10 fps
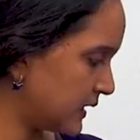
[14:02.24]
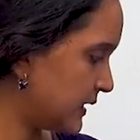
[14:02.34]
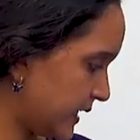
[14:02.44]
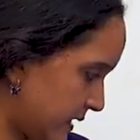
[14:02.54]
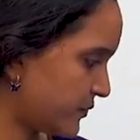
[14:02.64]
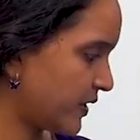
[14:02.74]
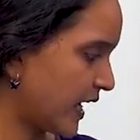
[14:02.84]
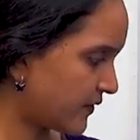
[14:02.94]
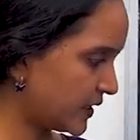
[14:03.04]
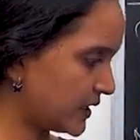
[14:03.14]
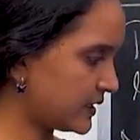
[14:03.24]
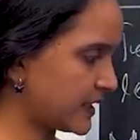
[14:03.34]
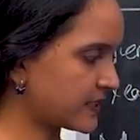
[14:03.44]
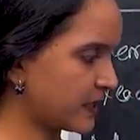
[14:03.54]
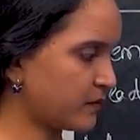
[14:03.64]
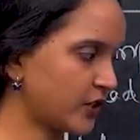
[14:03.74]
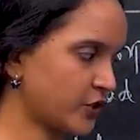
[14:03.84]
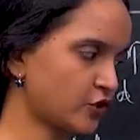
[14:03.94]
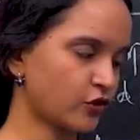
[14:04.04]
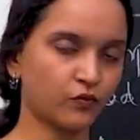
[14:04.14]
Yes, we have written it as
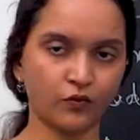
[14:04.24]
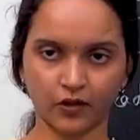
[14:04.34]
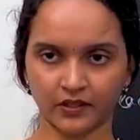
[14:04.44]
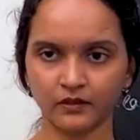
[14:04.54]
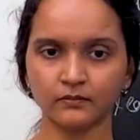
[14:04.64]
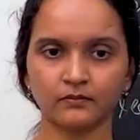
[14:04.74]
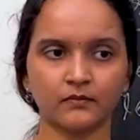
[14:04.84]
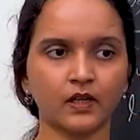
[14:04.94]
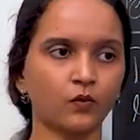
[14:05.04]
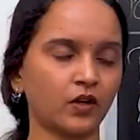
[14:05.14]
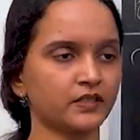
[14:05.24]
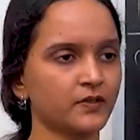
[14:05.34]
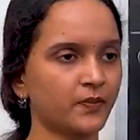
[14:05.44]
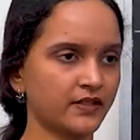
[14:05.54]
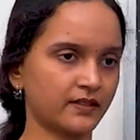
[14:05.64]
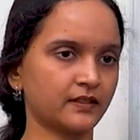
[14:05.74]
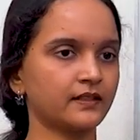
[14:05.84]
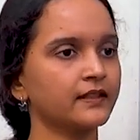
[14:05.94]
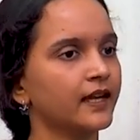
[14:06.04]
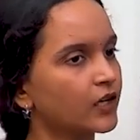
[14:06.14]
temperature of water, but water is present
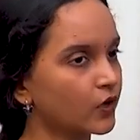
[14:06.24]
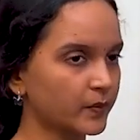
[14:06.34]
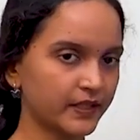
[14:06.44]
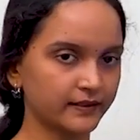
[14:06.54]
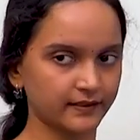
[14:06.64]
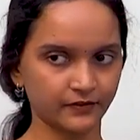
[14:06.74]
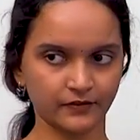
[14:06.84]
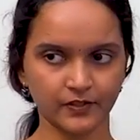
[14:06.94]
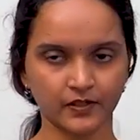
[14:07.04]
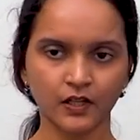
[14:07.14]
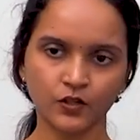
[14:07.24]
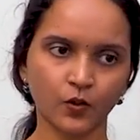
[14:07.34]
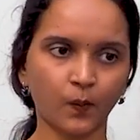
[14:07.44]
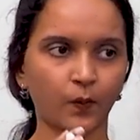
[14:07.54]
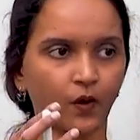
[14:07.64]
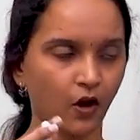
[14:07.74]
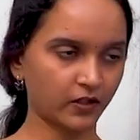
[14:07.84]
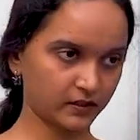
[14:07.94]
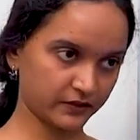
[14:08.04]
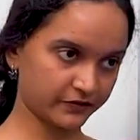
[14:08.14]
in calorimeter at first. So,
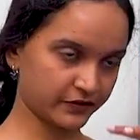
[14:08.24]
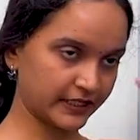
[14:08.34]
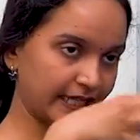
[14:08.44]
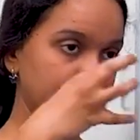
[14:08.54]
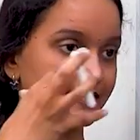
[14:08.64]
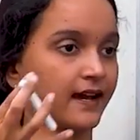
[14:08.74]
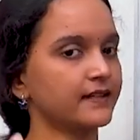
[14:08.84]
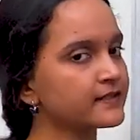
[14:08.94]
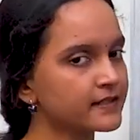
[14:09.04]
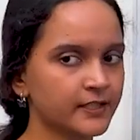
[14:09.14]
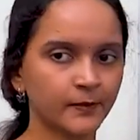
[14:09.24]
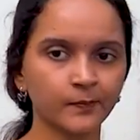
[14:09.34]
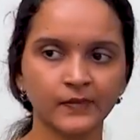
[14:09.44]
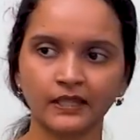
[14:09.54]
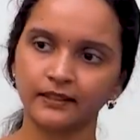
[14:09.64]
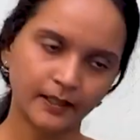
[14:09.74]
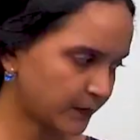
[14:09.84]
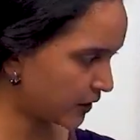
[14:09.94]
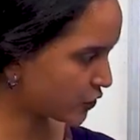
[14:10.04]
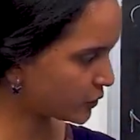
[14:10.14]
for the entire system, the
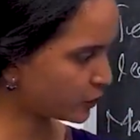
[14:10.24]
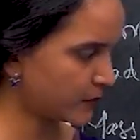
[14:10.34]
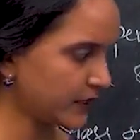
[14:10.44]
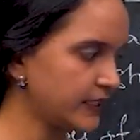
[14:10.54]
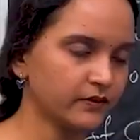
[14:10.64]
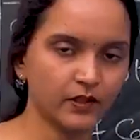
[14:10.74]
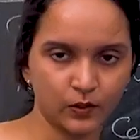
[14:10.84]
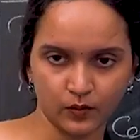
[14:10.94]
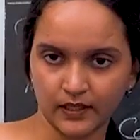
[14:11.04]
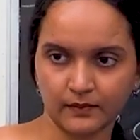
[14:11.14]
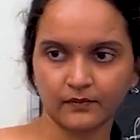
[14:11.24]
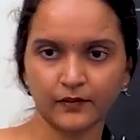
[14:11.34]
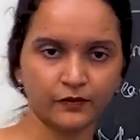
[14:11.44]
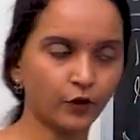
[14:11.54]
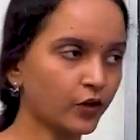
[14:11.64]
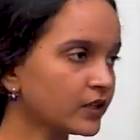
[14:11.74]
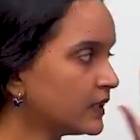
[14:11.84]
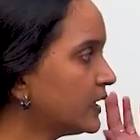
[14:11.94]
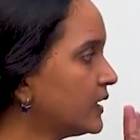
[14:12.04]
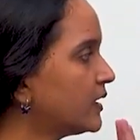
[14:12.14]
temperature would be T1 only before
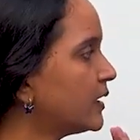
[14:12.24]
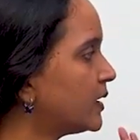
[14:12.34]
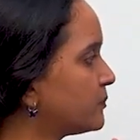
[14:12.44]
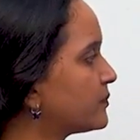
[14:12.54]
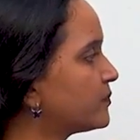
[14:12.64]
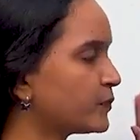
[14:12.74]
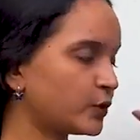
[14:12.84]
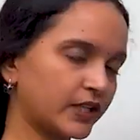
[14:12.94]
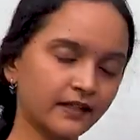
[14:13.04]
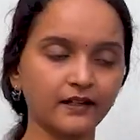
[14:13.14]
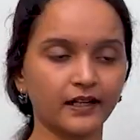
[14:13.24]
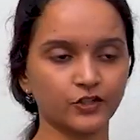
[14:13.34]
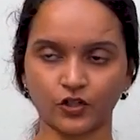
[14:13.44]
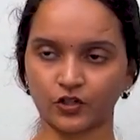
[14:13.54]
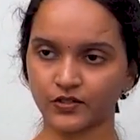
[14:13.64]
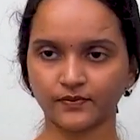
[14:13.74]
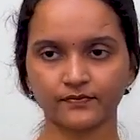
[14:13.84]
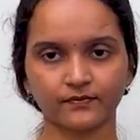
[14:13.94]
putting in lead shots.